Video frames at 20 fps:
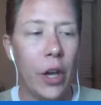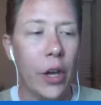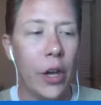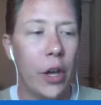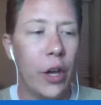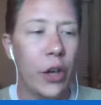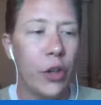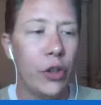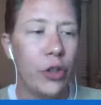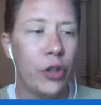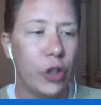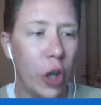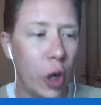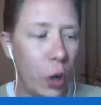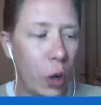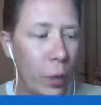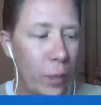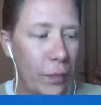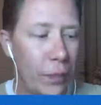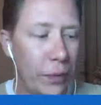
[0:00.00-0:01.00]

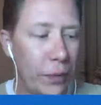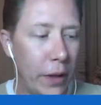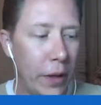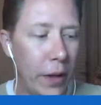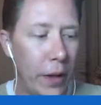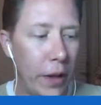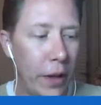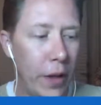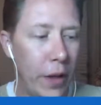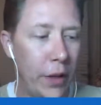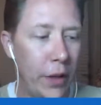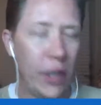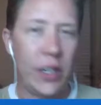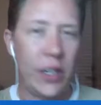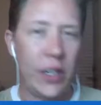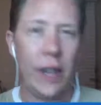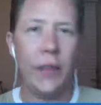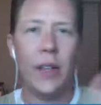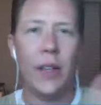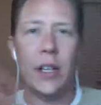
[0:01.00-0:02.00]
So the
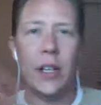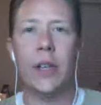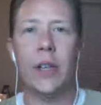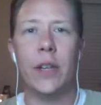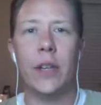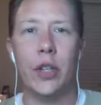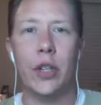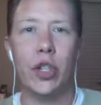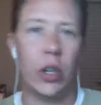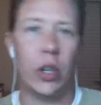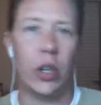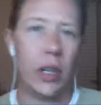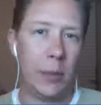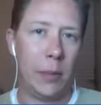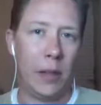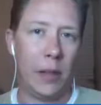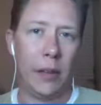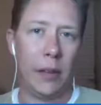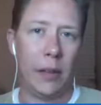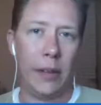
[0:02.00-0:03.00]
definition of a
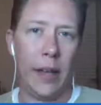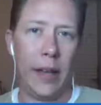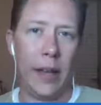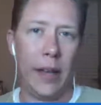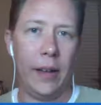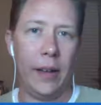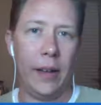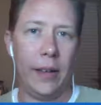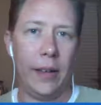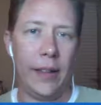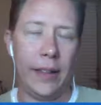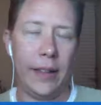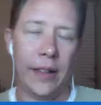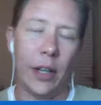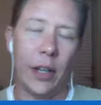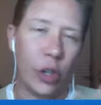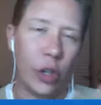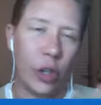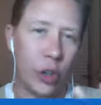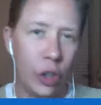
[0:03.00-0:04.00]
journeyman There
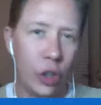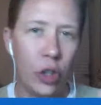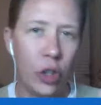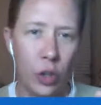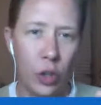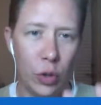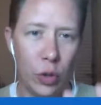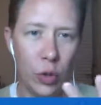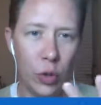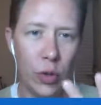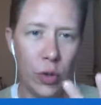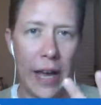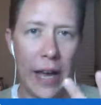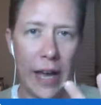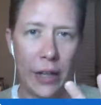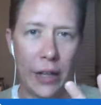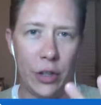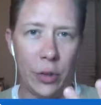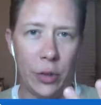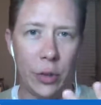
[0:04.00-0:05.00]
are two,
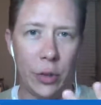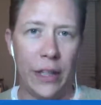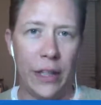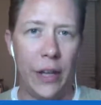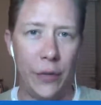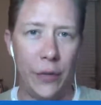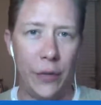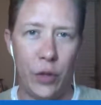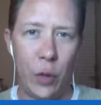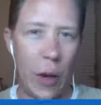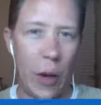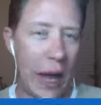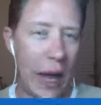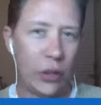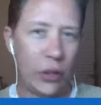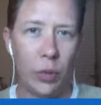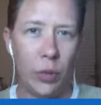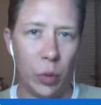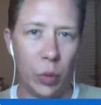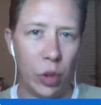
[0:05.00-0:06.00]
actually, if you
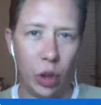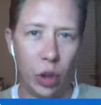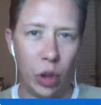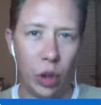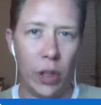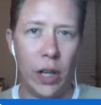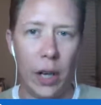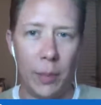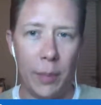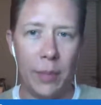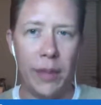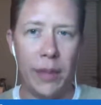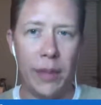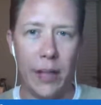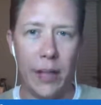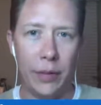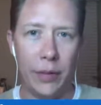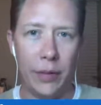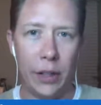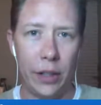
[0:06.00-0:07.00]
actually were to look up the
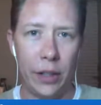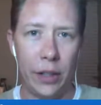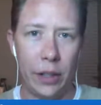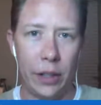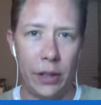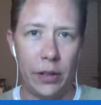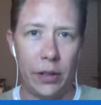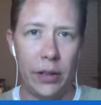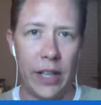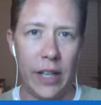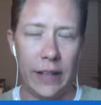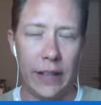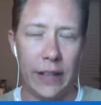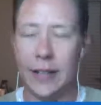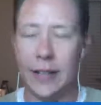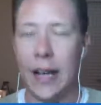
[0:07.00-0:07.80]
definition inside a